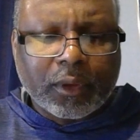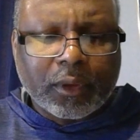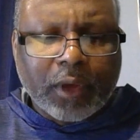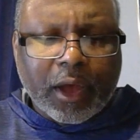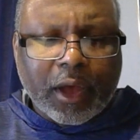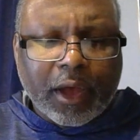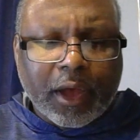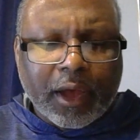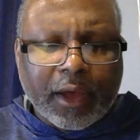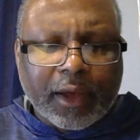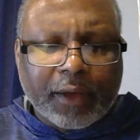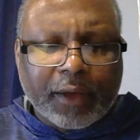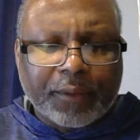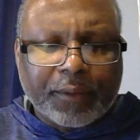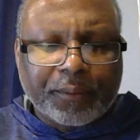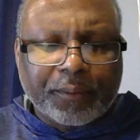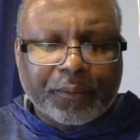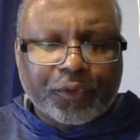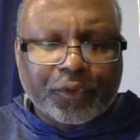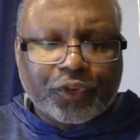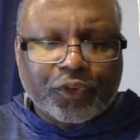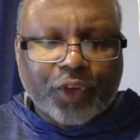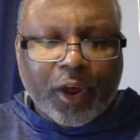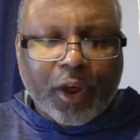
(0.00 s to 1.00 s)

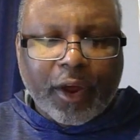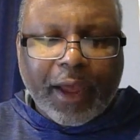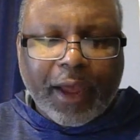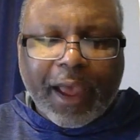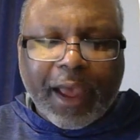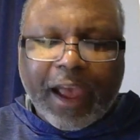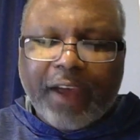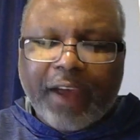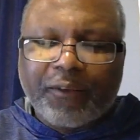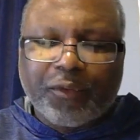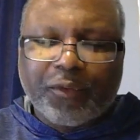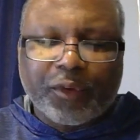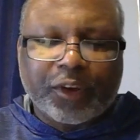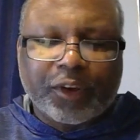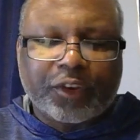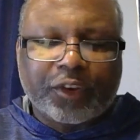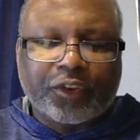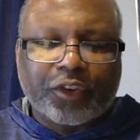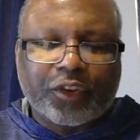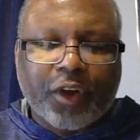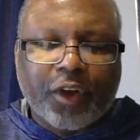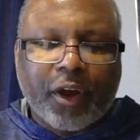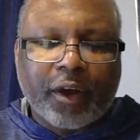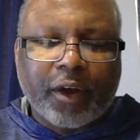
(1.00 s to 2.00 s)

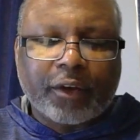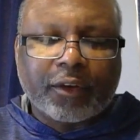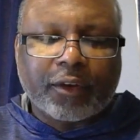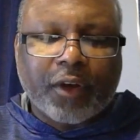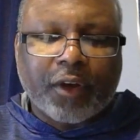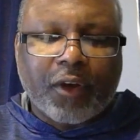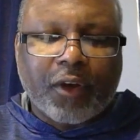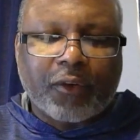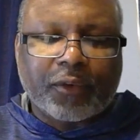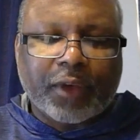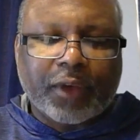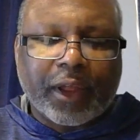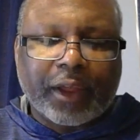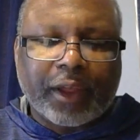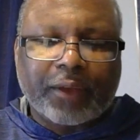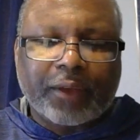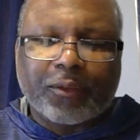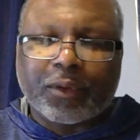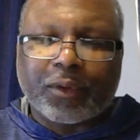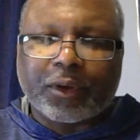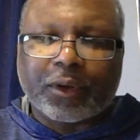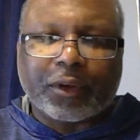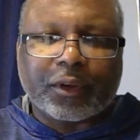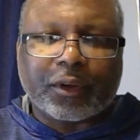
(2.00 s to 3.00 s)
Average charge-off date,
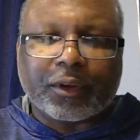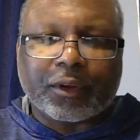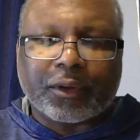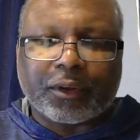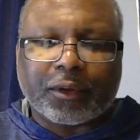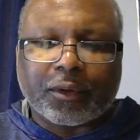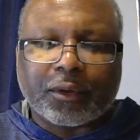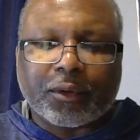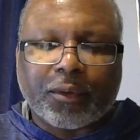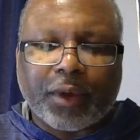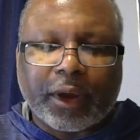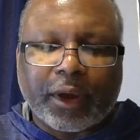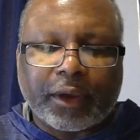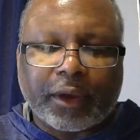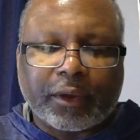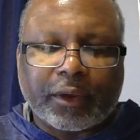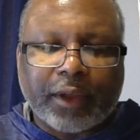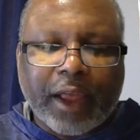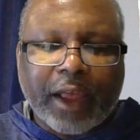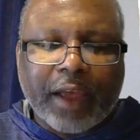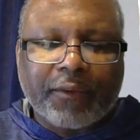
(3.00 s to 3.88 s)
which is crazy.